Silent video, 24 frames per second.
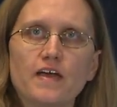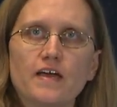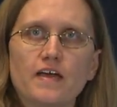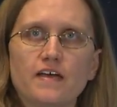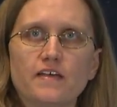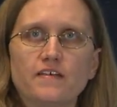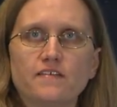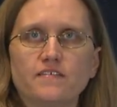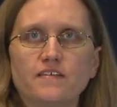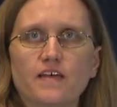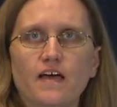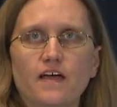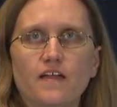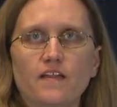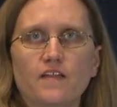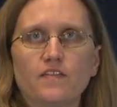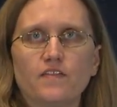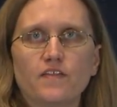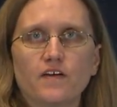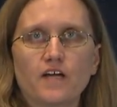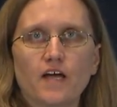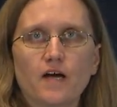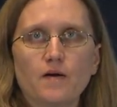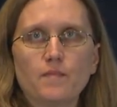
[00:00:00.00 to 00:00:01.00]
is that
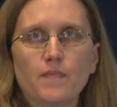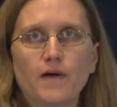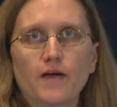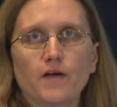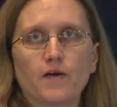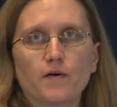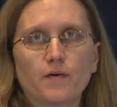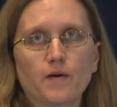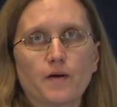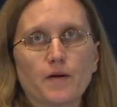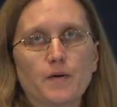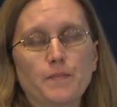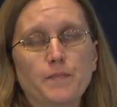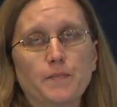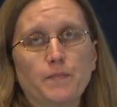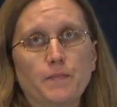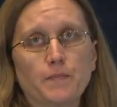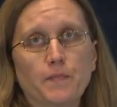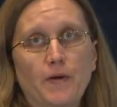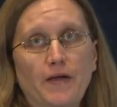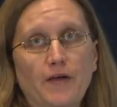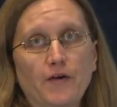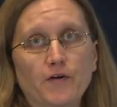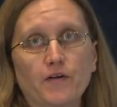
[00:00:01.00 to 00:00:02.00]
the gut
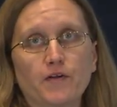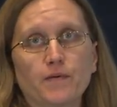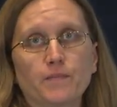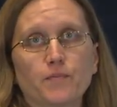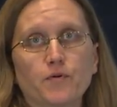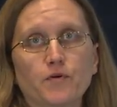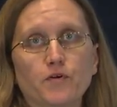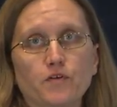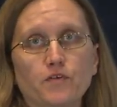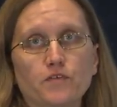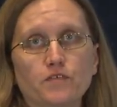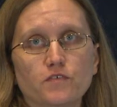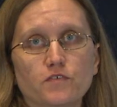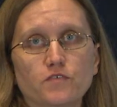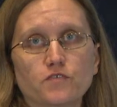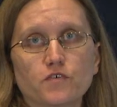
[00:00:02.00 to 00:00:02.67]
microbiota produces